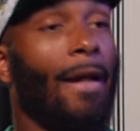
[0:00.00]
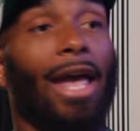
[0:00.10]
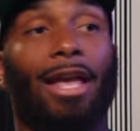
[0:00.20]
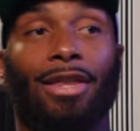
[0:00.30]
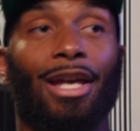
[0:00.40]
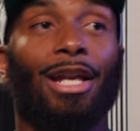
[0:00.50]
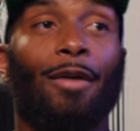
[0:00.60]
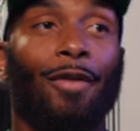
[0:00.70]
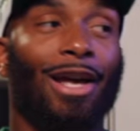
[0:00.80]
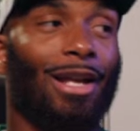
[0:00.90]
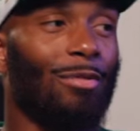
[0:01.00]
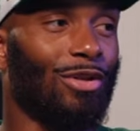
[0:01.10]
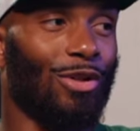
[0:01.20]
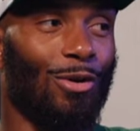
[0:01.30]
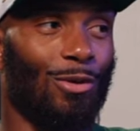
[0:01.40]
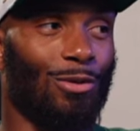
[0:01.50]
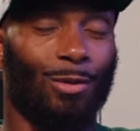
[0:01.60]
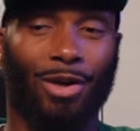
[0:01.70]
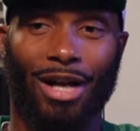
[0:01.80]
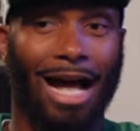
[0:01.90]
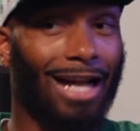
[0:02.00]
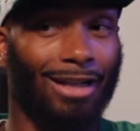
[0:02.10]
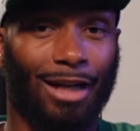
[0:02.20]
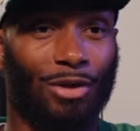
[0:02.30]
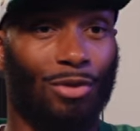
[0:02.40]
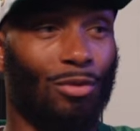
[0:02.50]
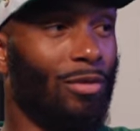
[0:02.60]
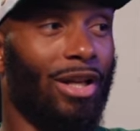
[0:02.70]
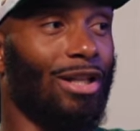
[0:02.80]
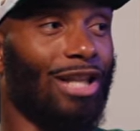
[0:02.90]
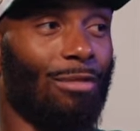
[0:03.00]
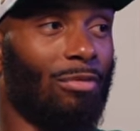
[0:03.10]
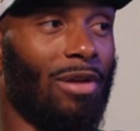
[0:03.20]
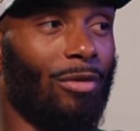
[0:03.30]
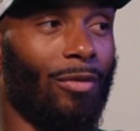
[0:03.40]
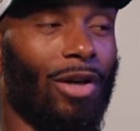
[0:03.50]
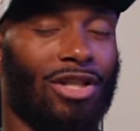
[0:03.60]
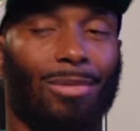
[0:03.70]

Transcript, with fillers: And then I've had episodes where I didn't do any type of preparation.